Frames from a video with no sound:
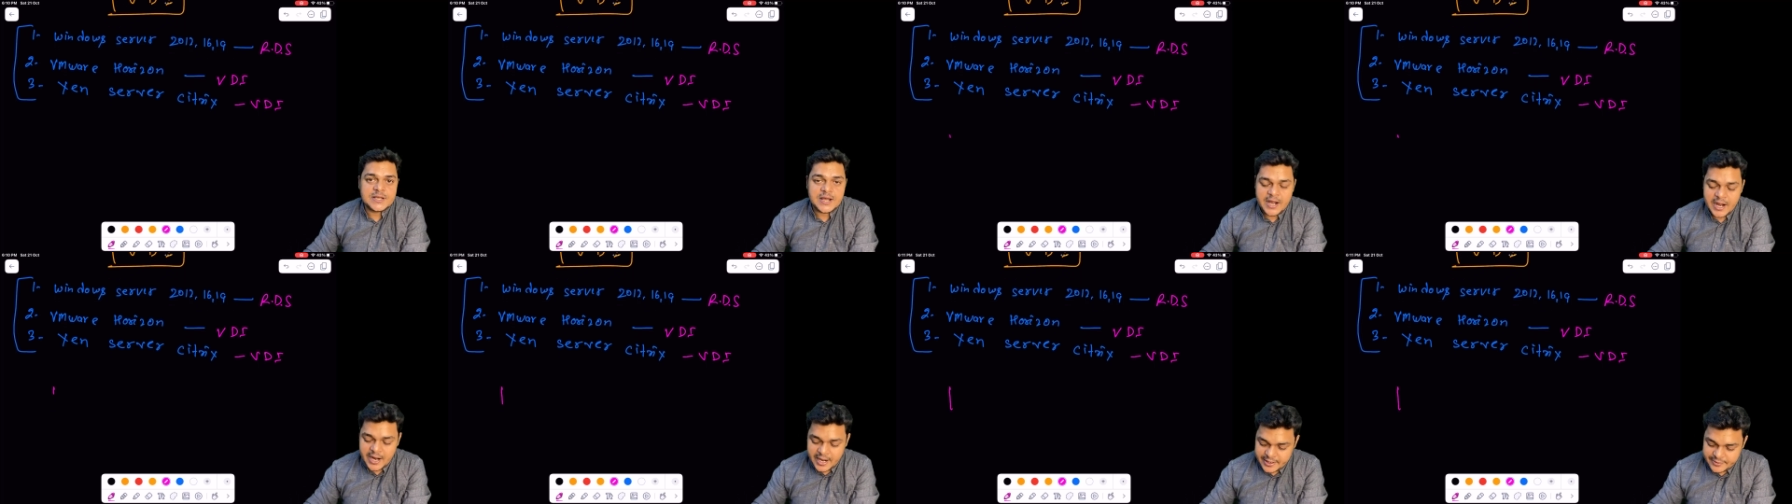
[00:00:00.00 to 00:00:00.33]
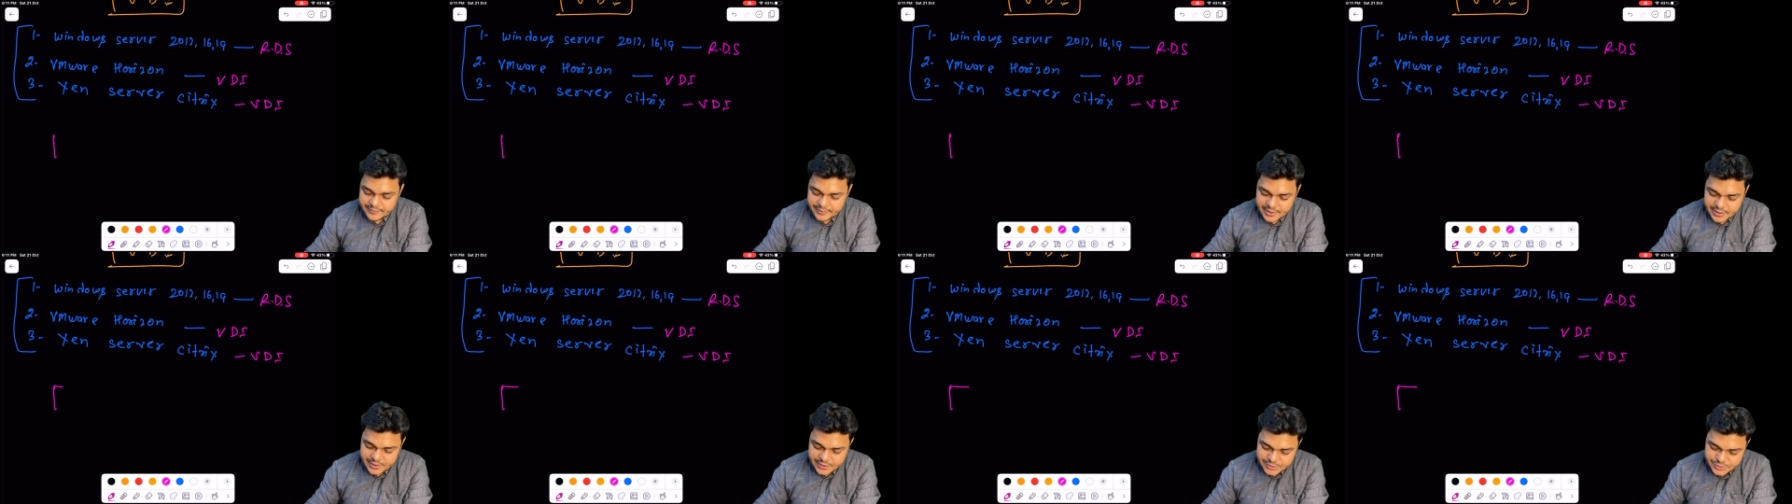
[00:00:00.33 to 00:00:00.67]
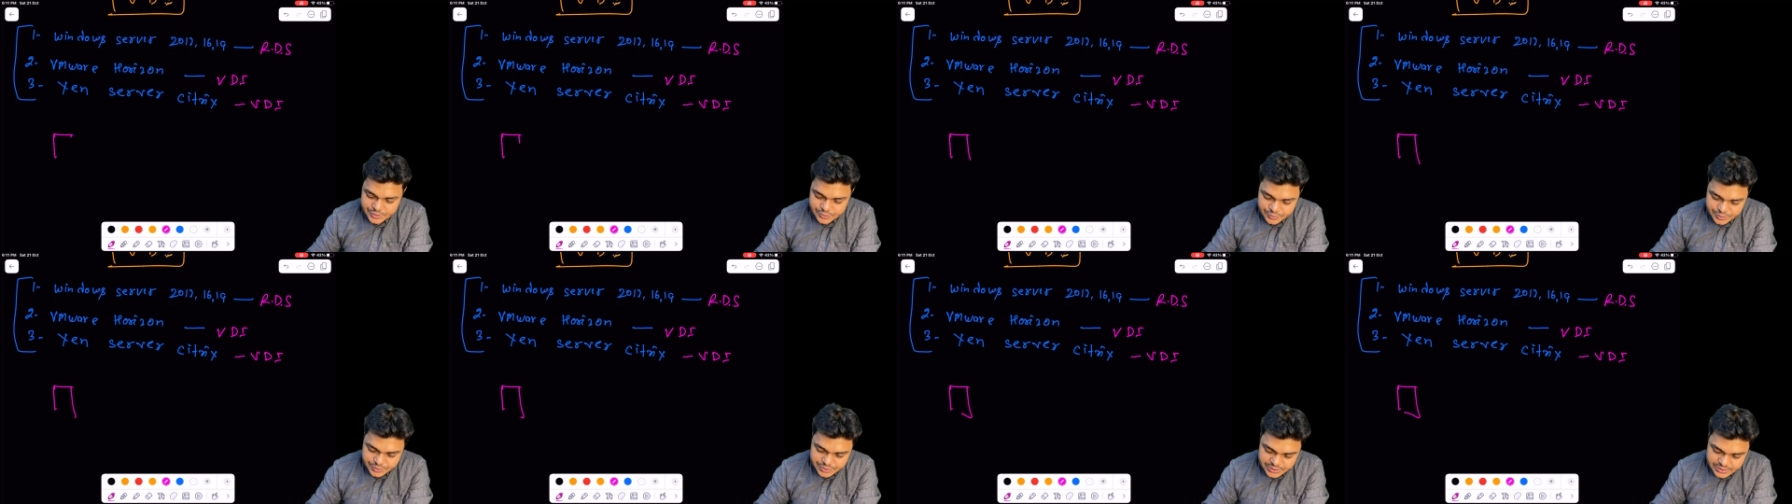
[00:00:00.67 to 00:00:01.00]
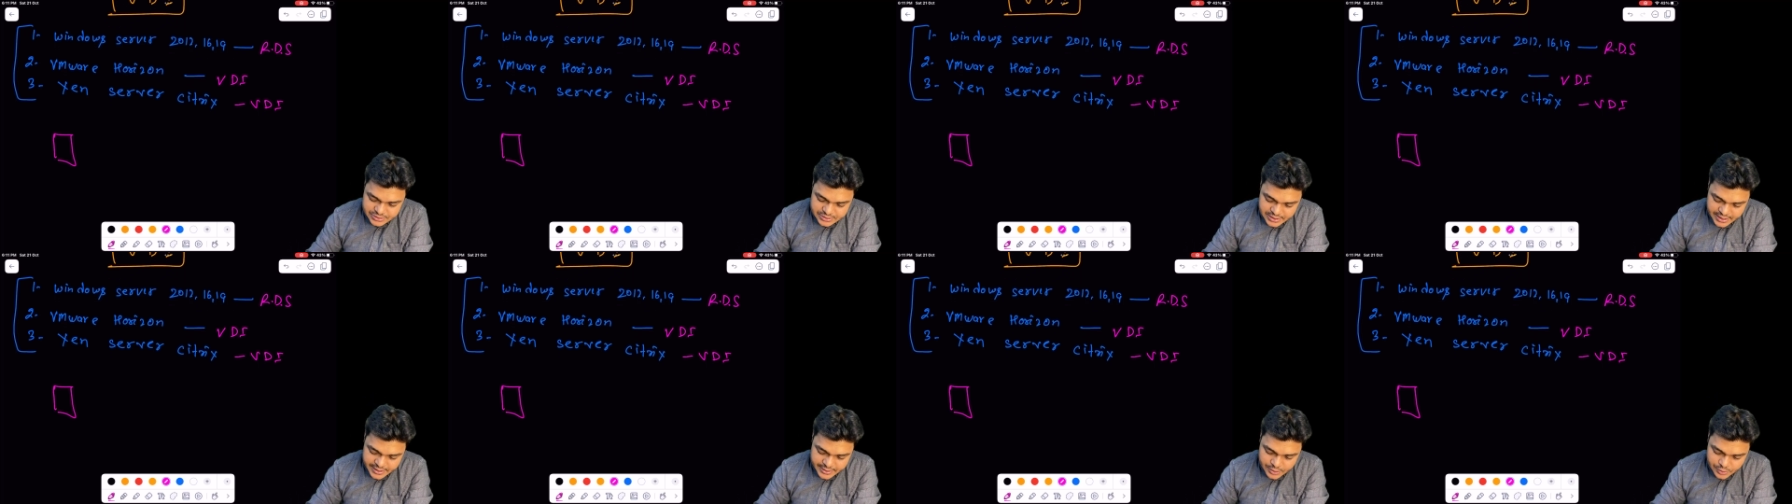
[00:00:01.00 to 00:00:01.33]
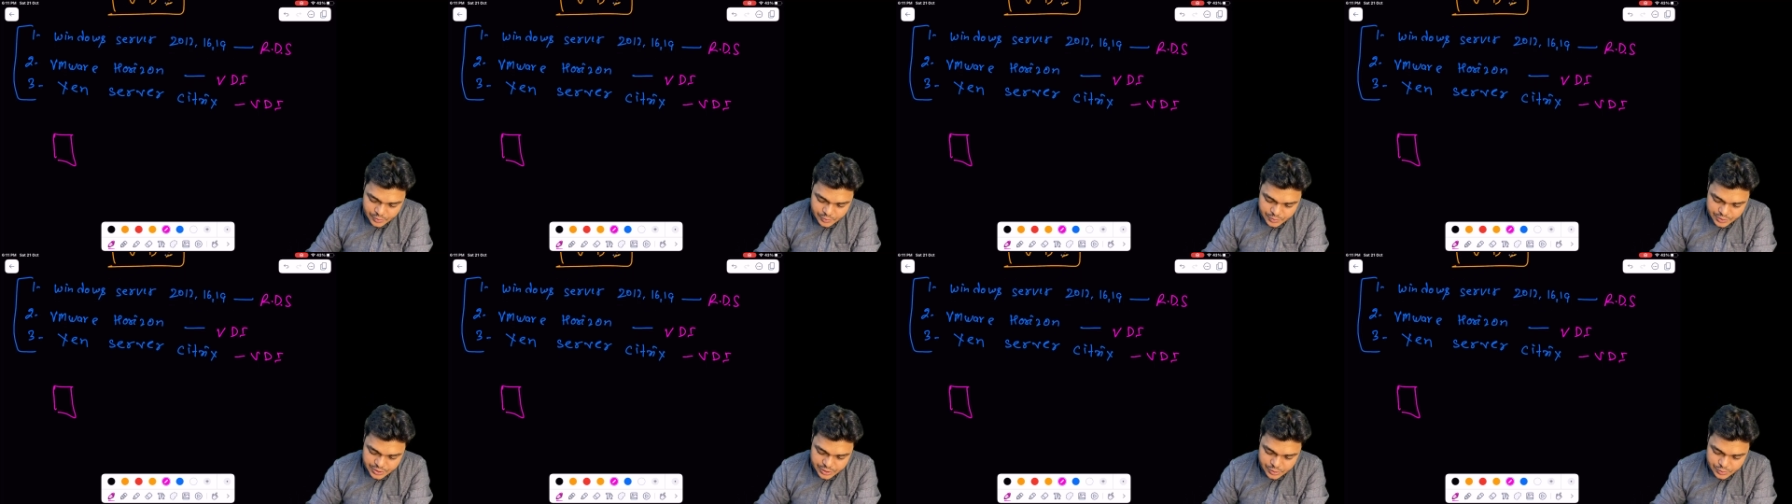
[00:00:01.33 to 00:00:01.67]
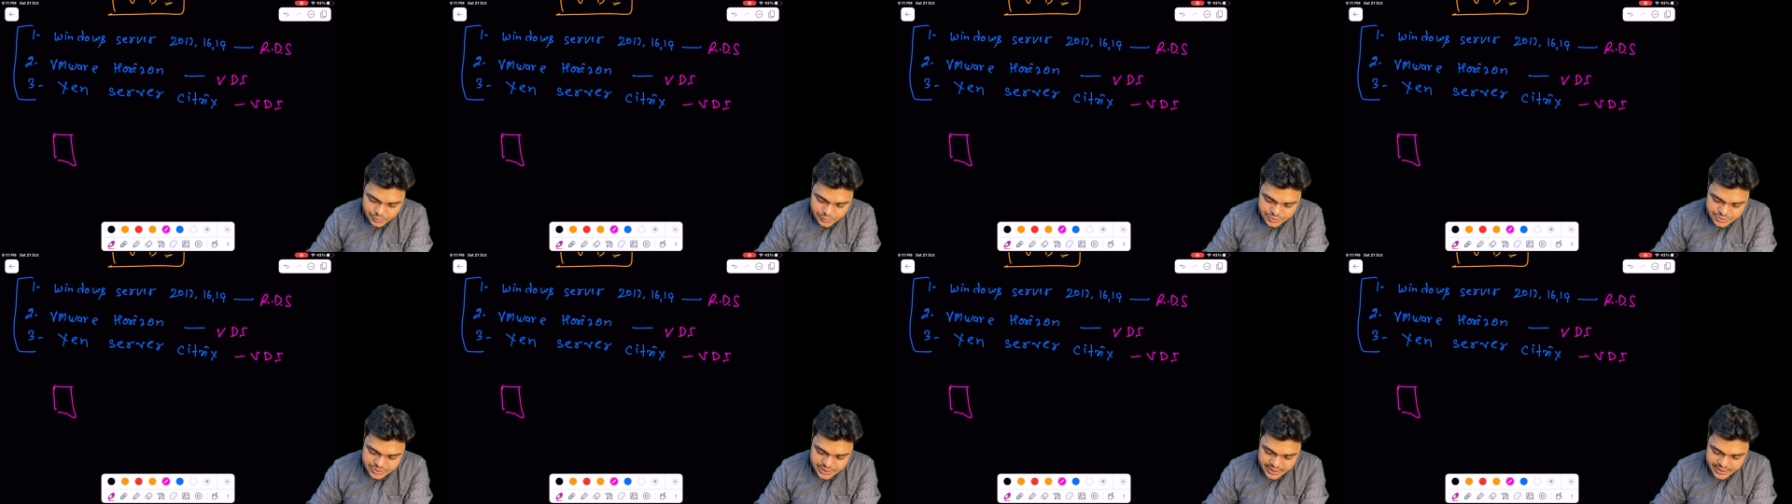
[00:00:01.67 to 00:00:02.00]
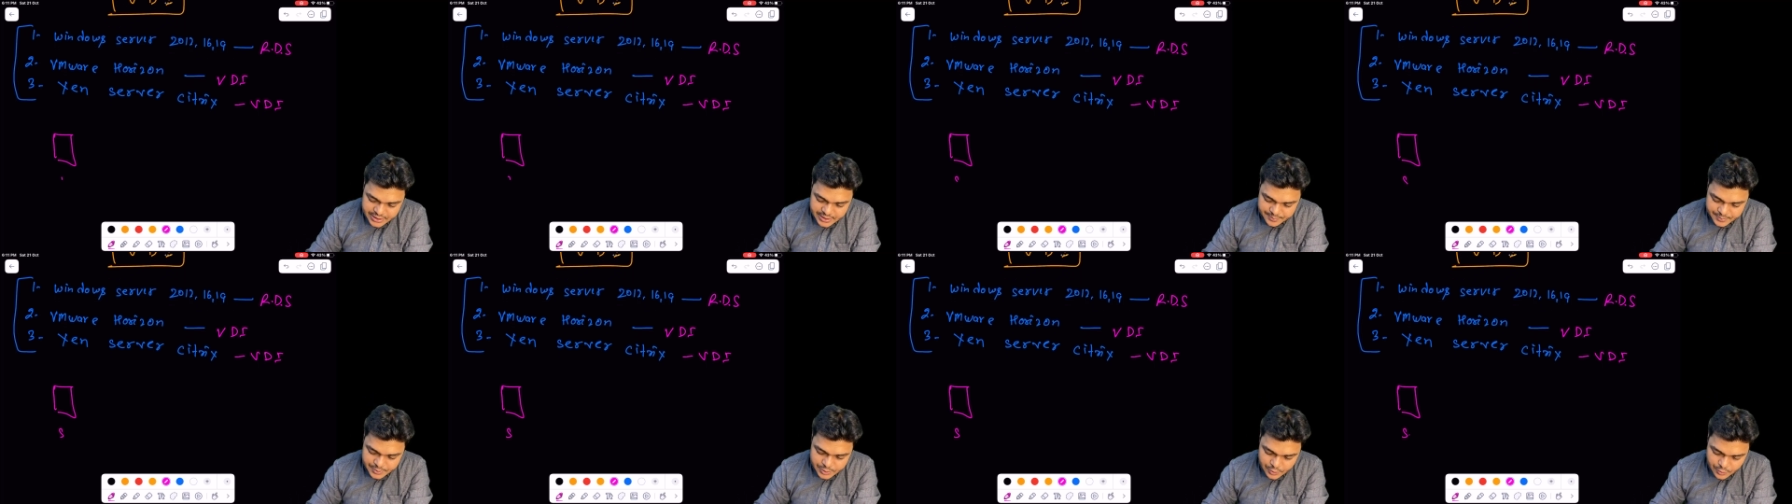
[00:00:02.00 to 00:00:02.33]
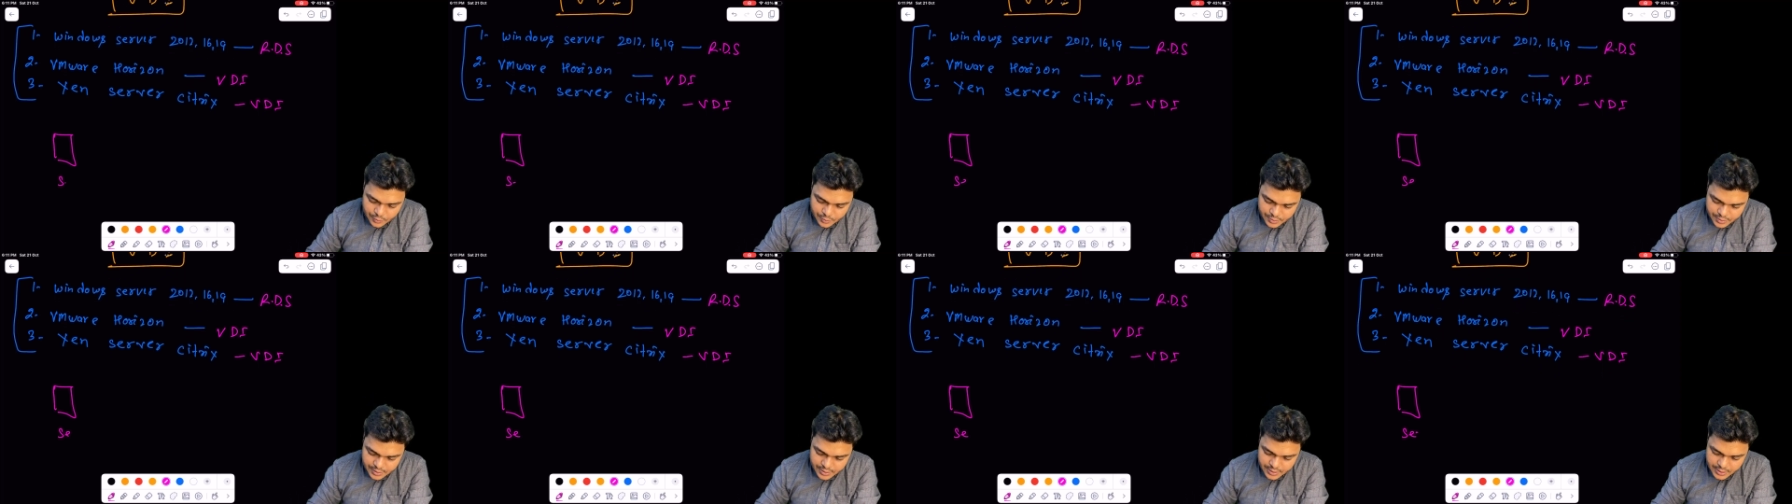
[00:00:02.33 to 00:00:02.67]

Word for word: hardware resources like you need to set up your